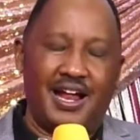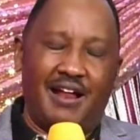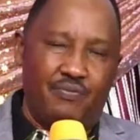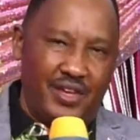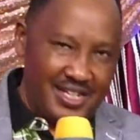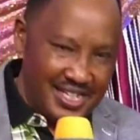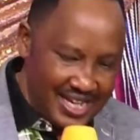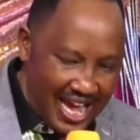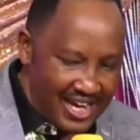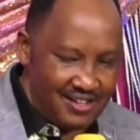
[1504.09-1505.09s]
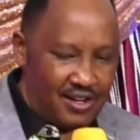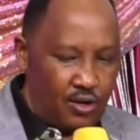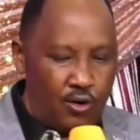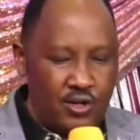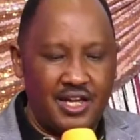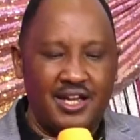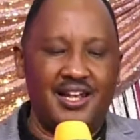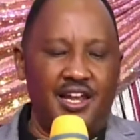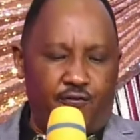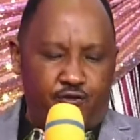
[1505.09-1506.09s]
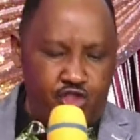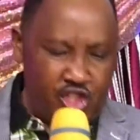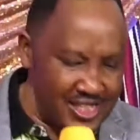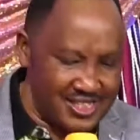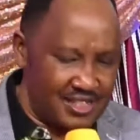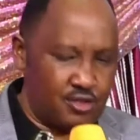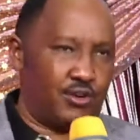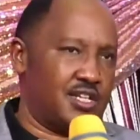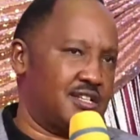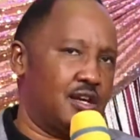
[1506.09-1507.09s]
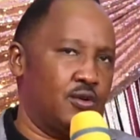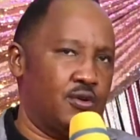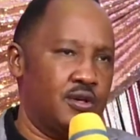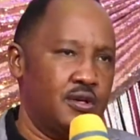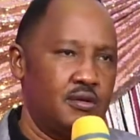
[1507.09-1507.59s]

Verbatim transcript: and they denied the Lord, left Jesus Christ alone.